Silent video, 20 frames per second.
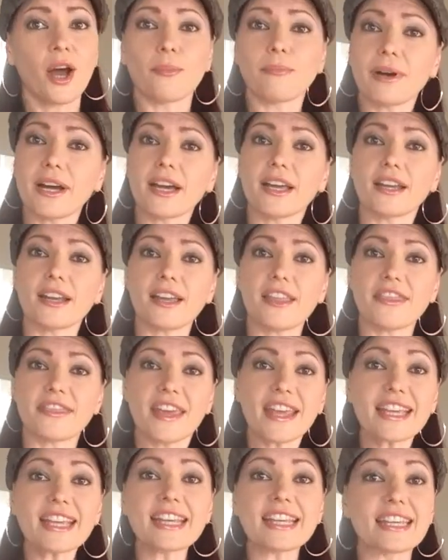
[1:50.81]
but
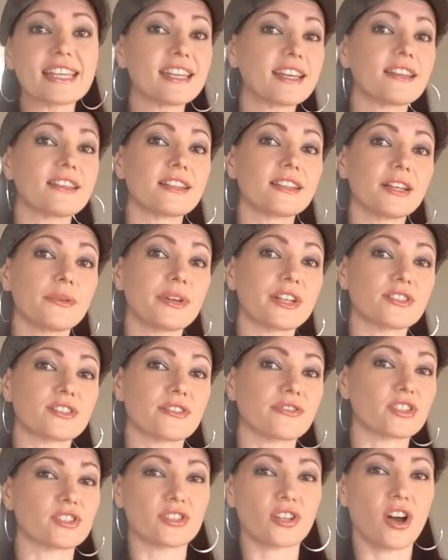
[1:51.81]
they can hear the lyrics
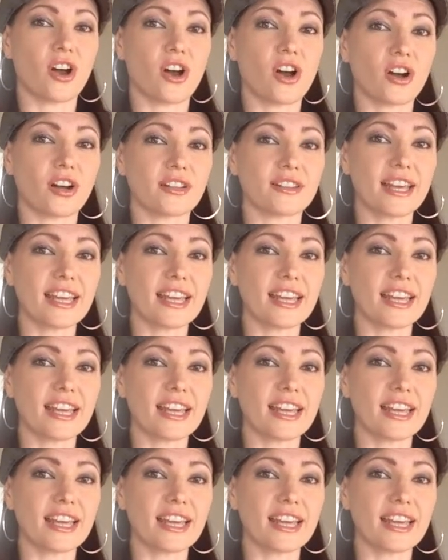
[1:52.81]
of a song.